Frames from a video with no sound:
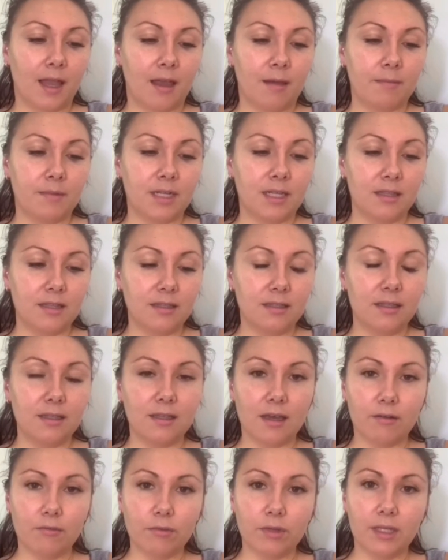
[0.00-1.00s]
And I think
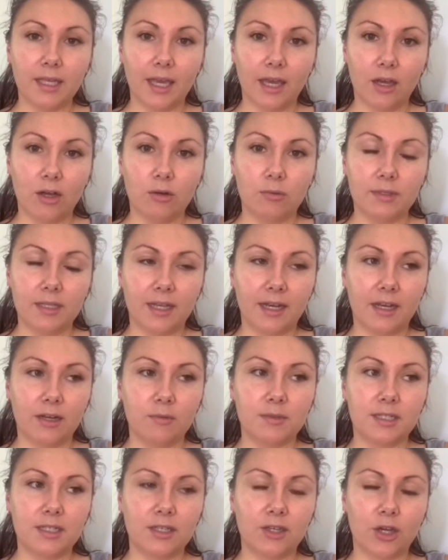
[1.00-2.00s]
that really helped. That
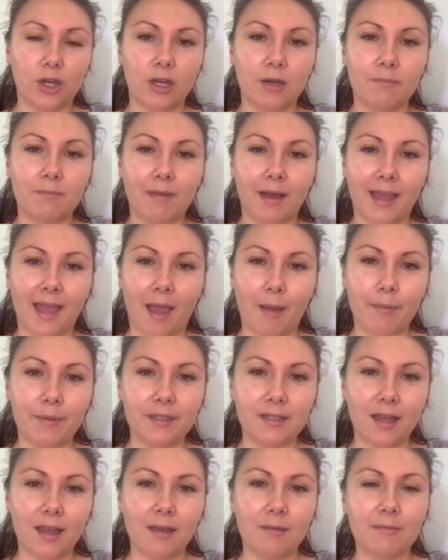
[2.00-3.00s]
helped to curb my
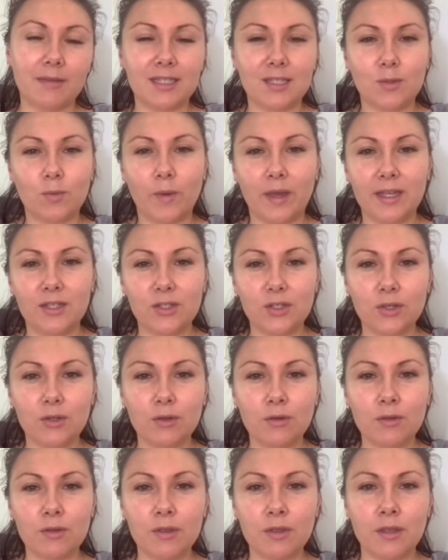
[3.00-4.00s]
appetite, my sweet
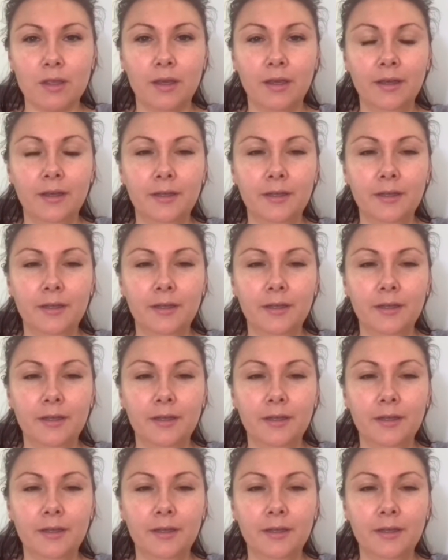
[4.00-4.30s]
tooth,